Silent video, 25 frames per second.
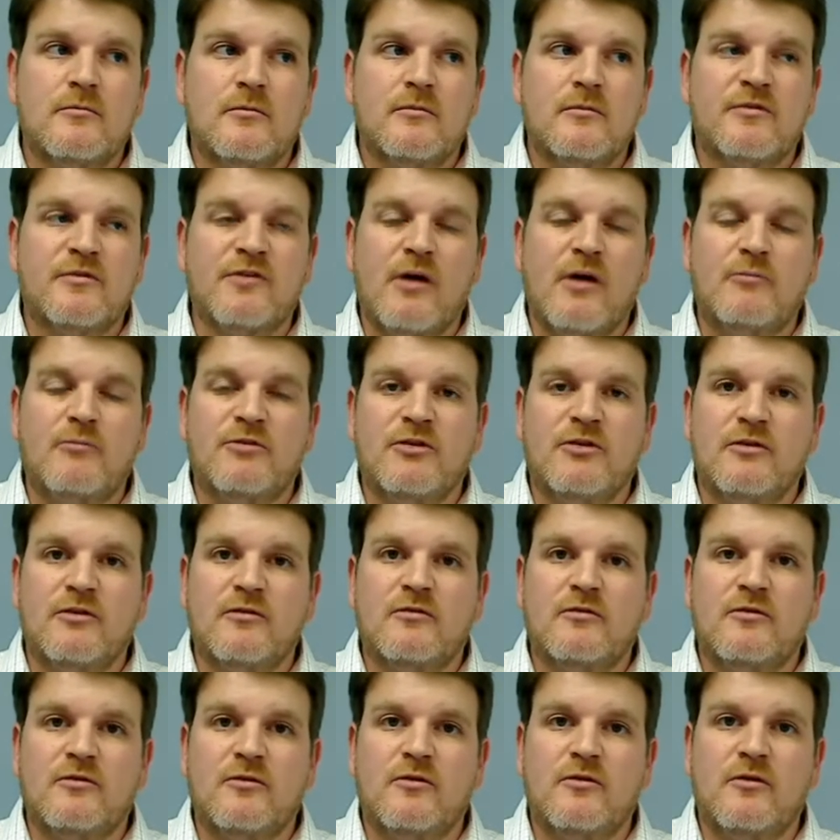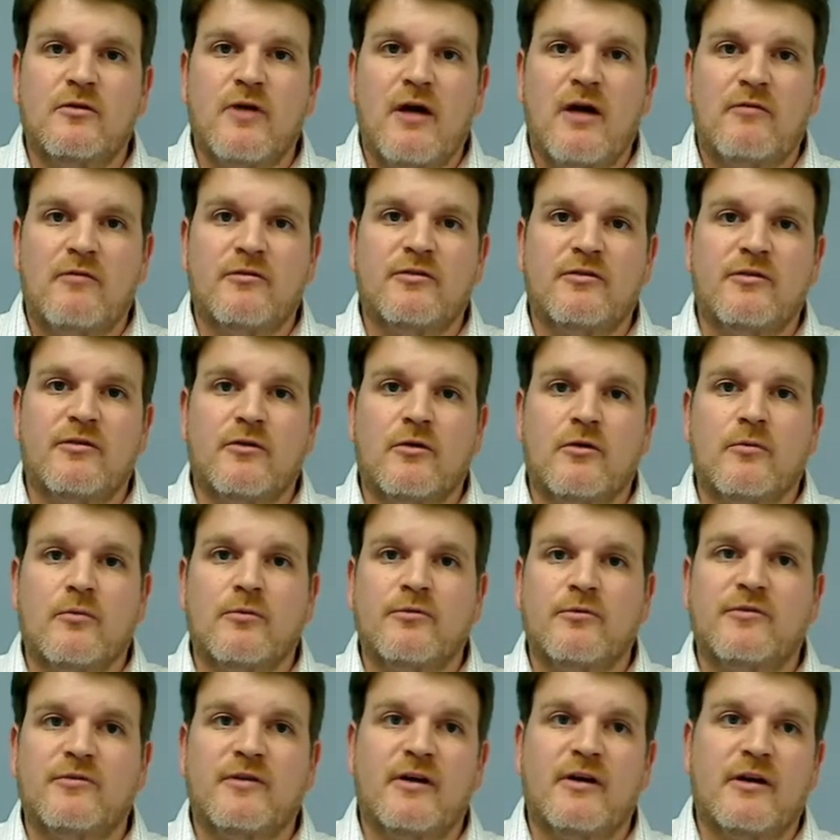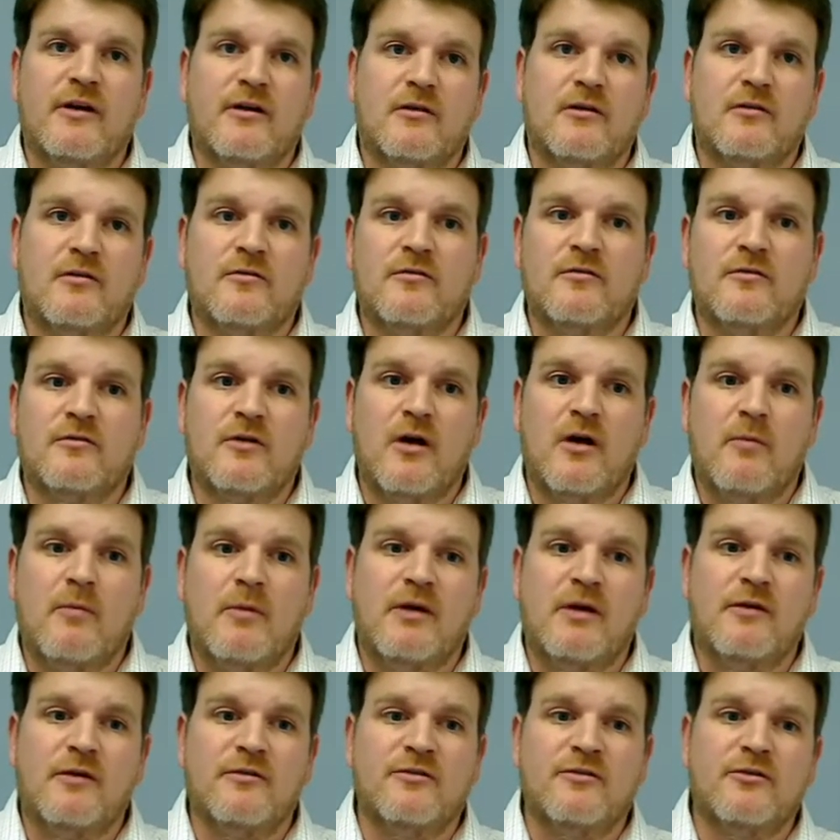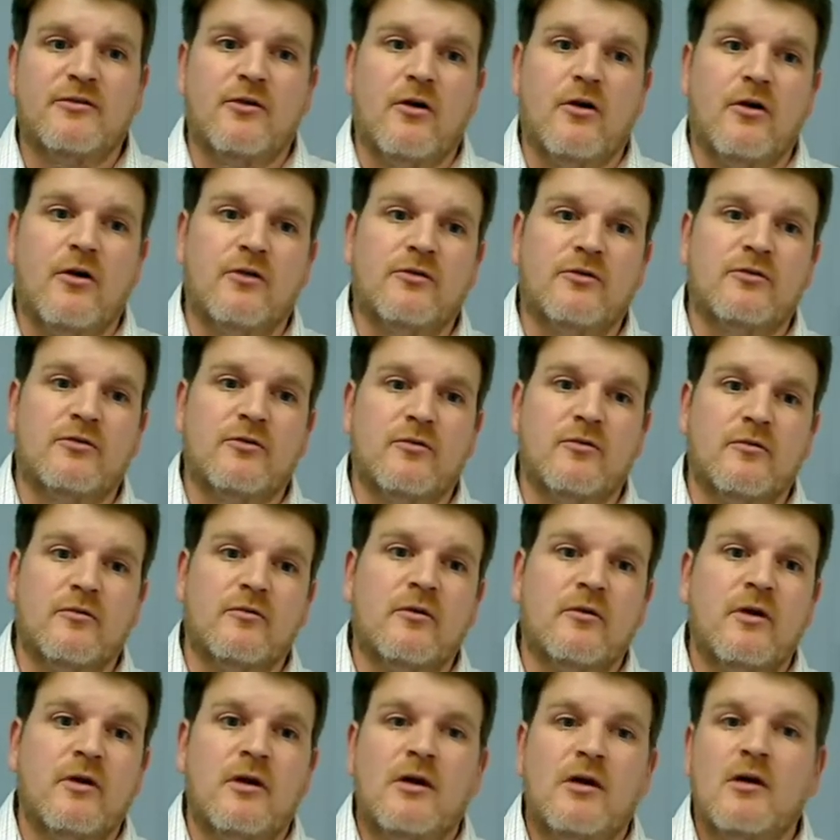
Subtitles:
subject to the adversarial proceeding is going to be discharged or